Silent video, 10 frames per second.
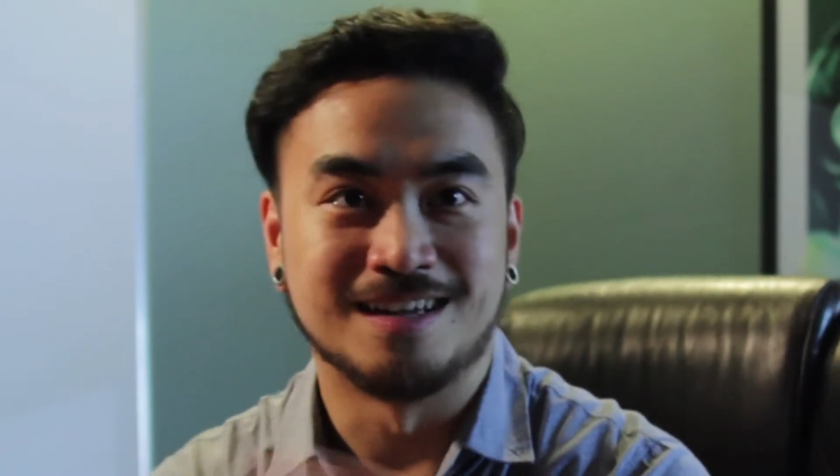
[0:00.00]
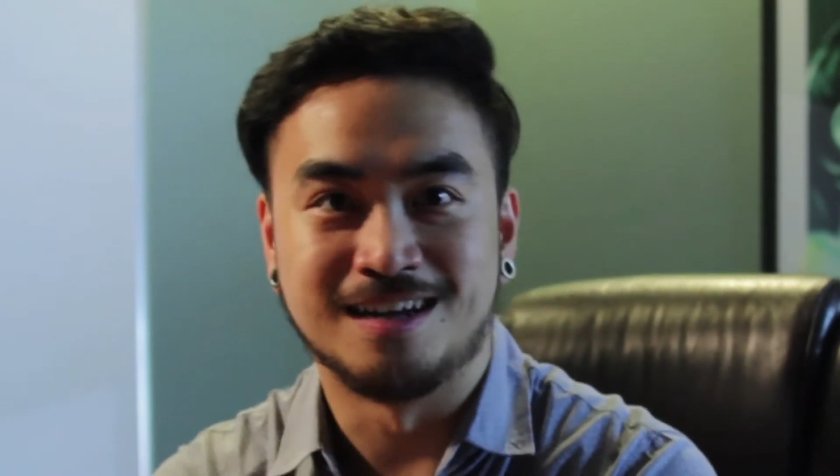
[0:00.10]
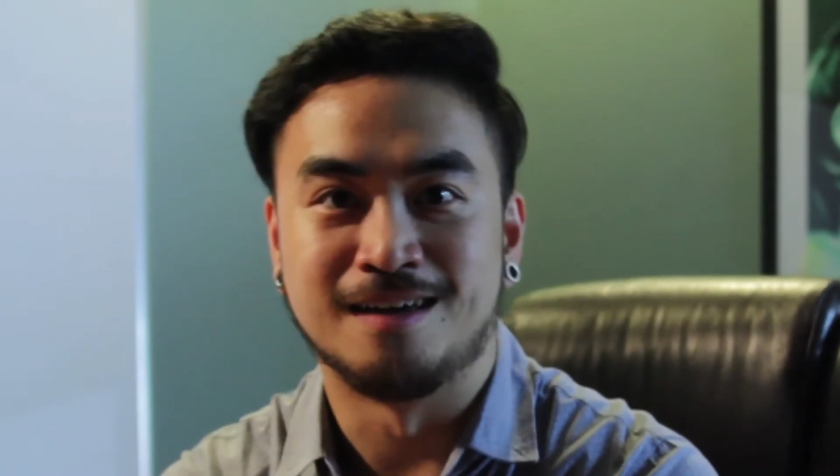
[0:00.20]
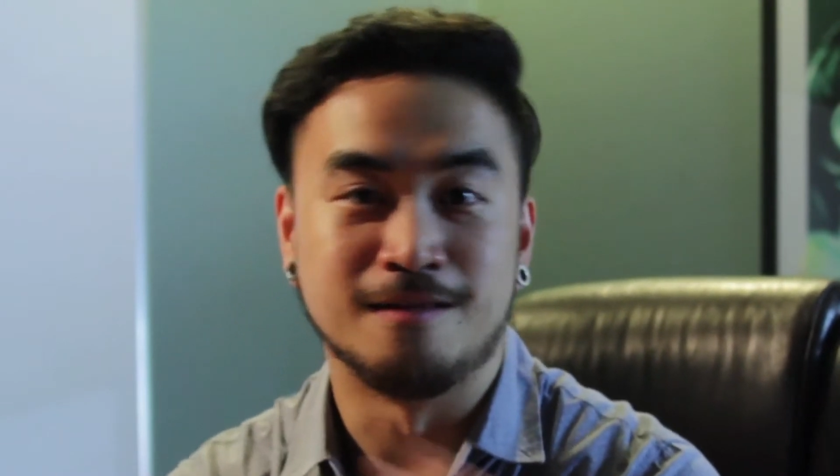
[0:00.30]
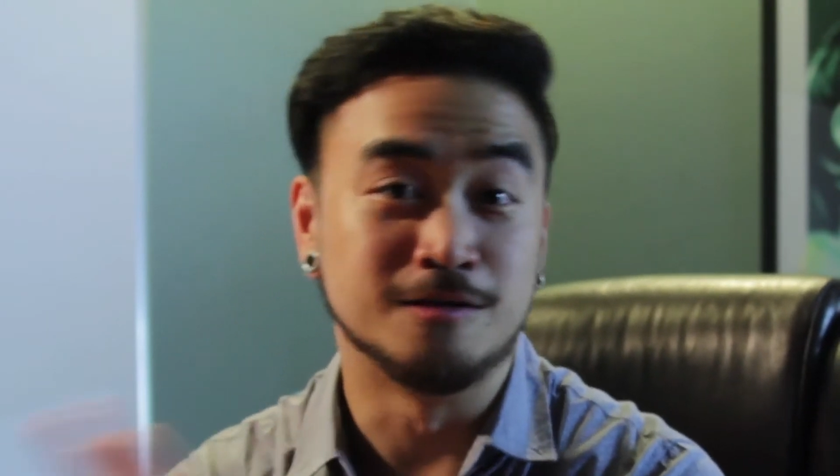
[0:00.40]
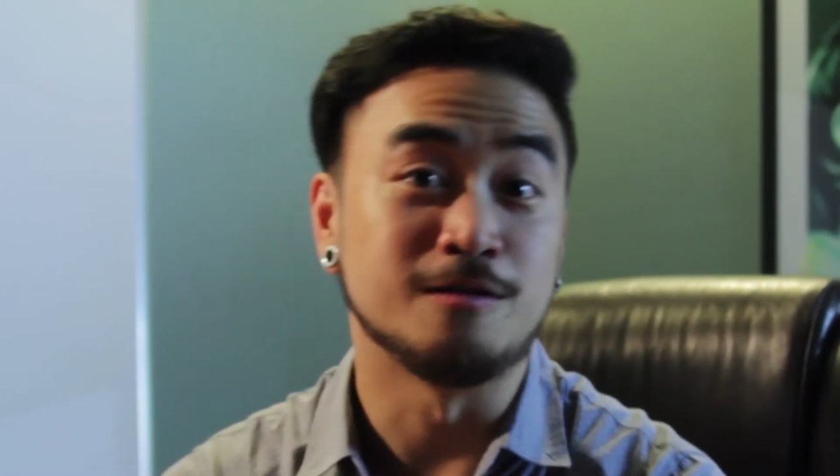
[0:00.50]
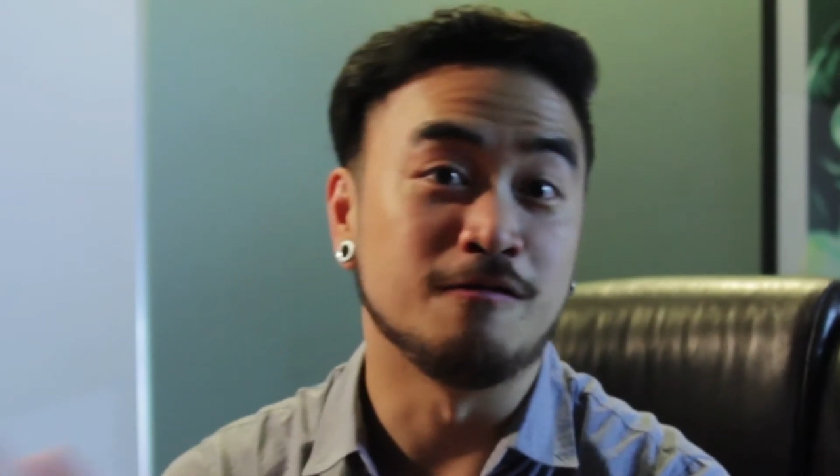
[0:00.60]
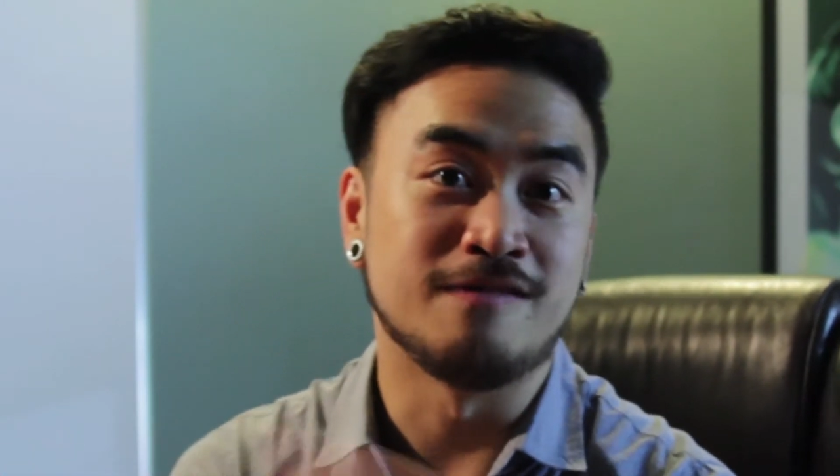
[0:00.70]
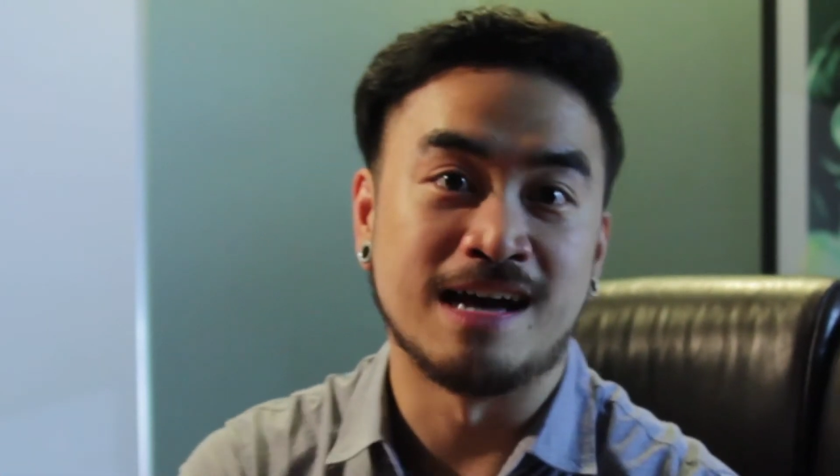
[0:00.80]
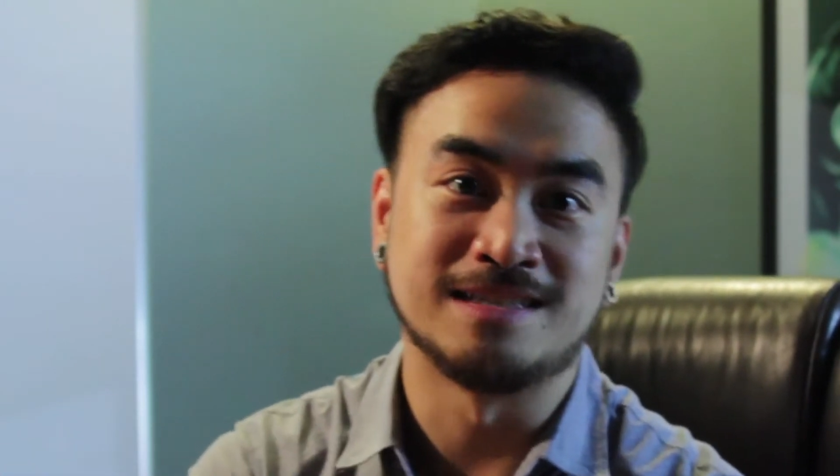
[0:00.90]
uh, those two
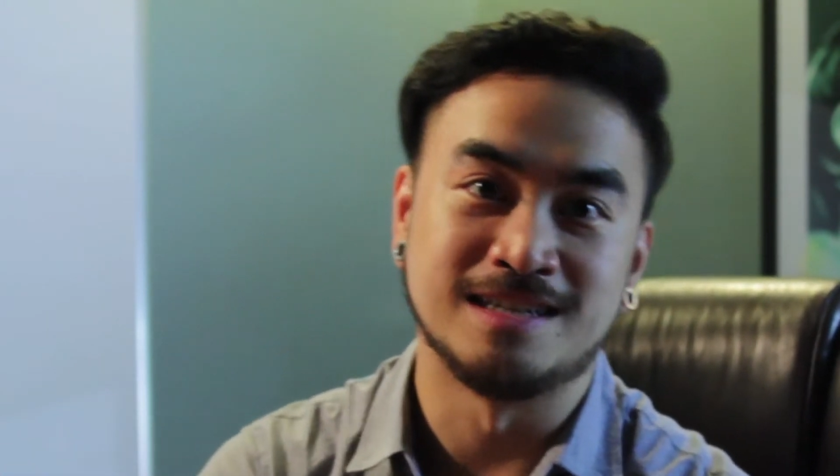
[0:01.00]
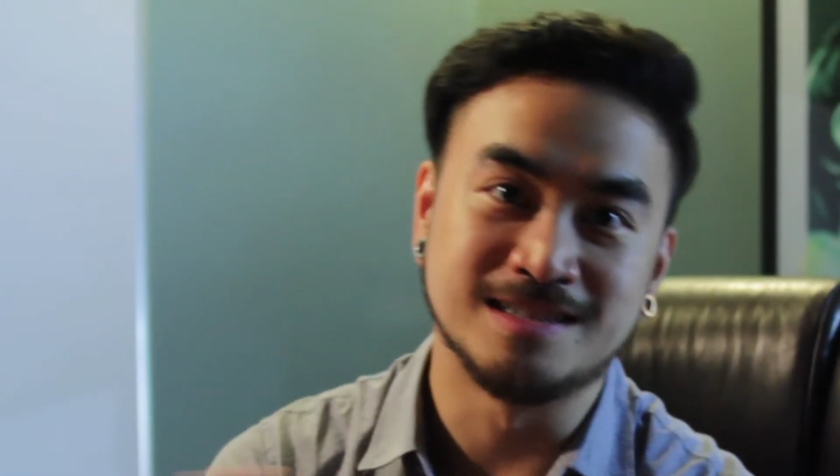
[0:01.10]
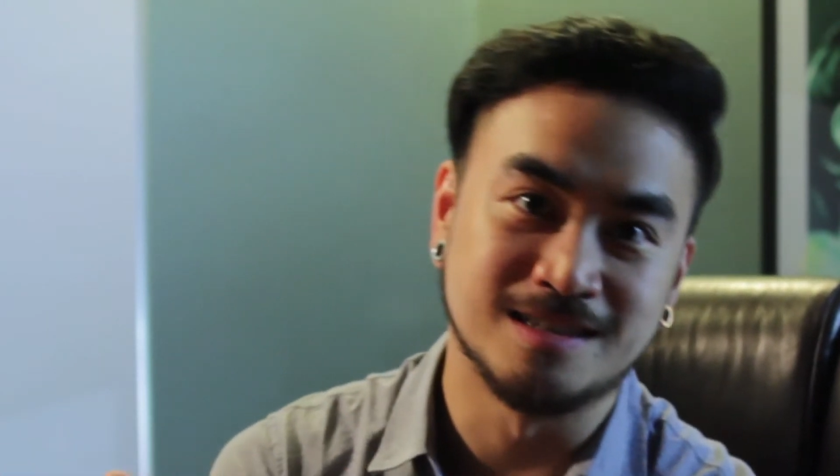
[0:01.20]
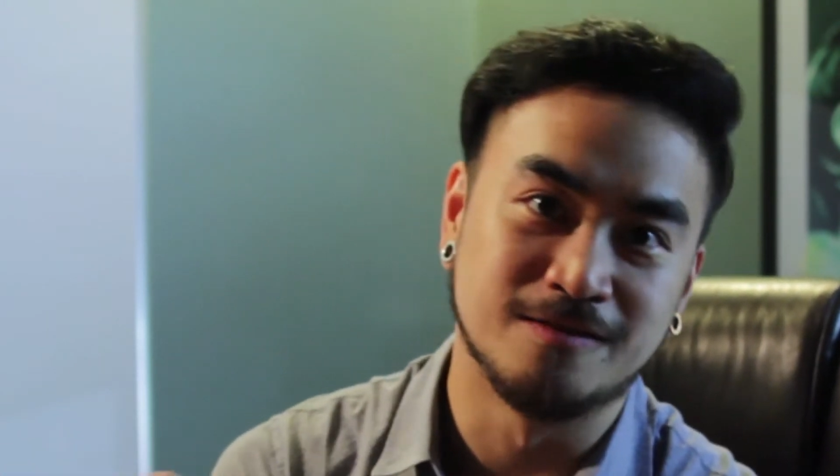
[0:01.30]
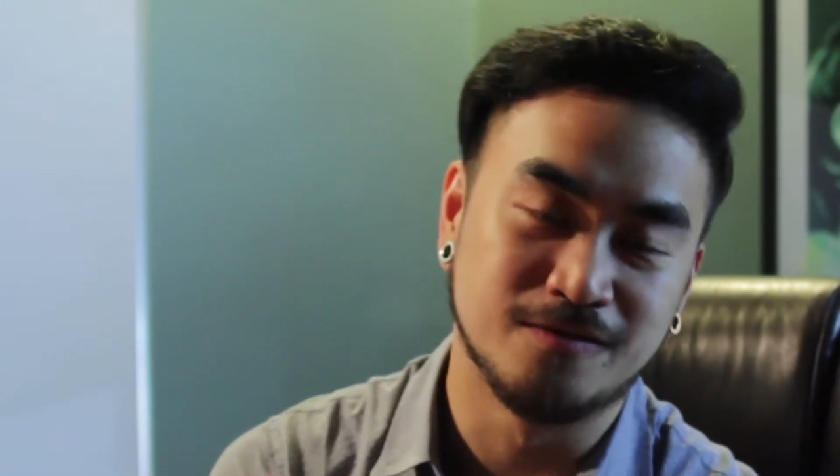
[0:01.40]
facets of